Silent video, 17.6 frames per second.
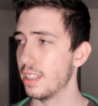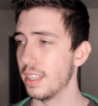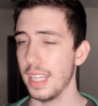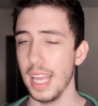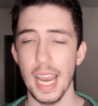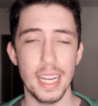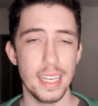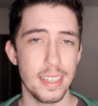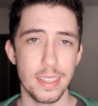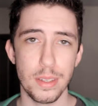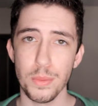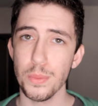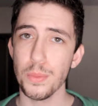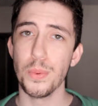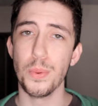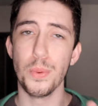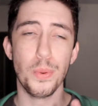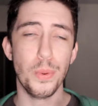That
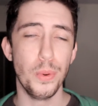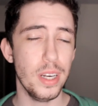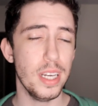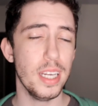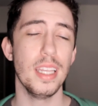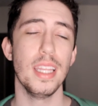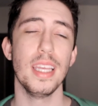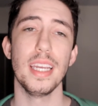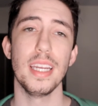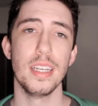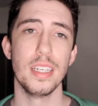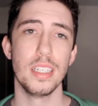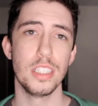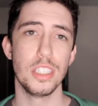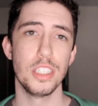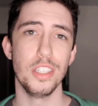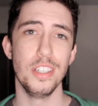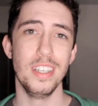really
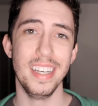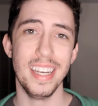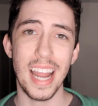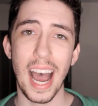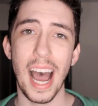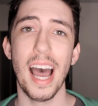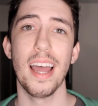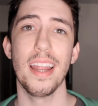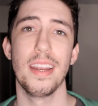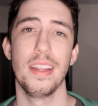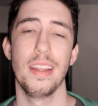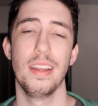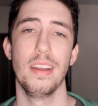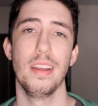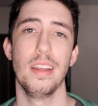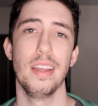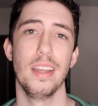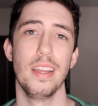should not
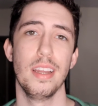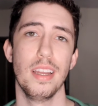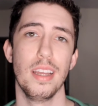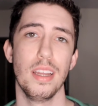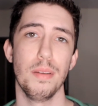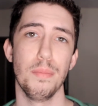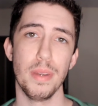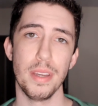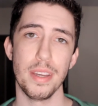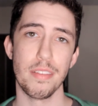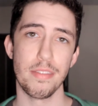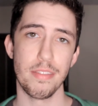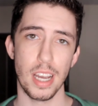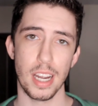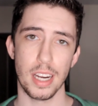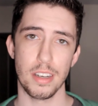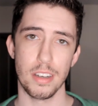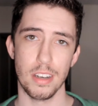be a
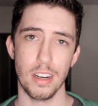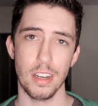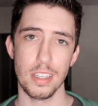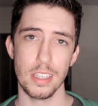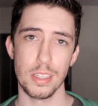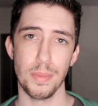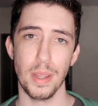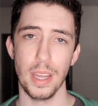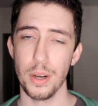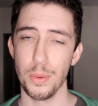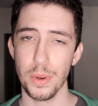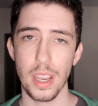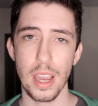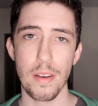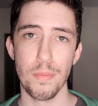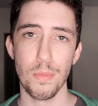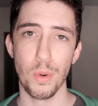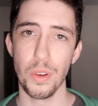factor on this planet. We
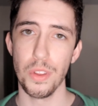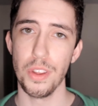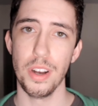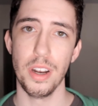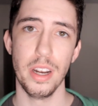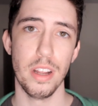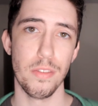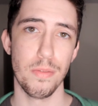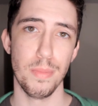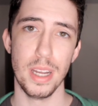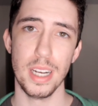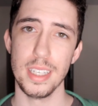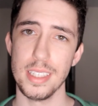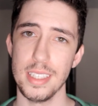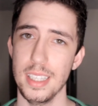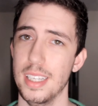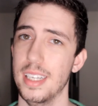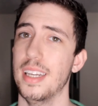have more than enough
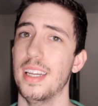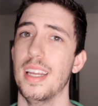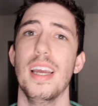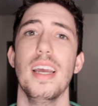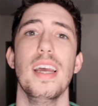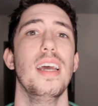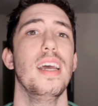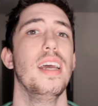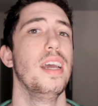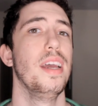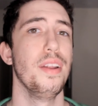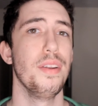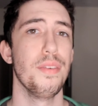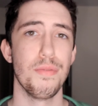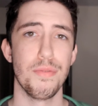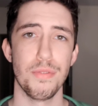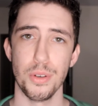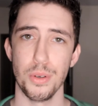medicine and
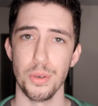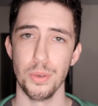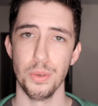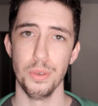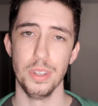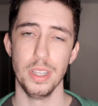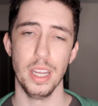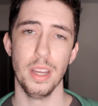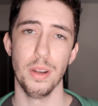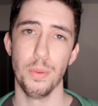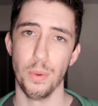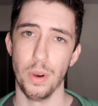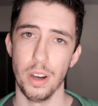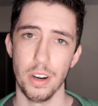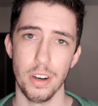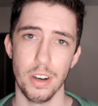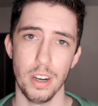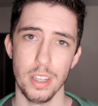food and
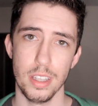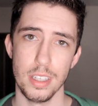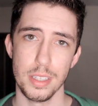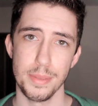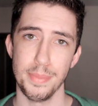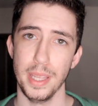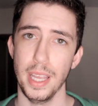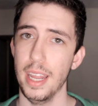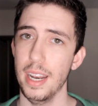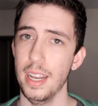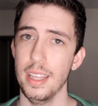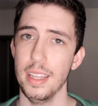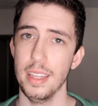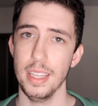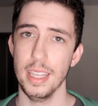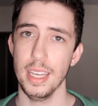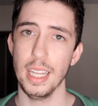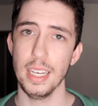water on this planet
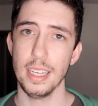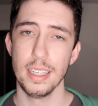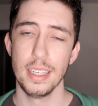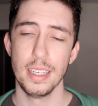that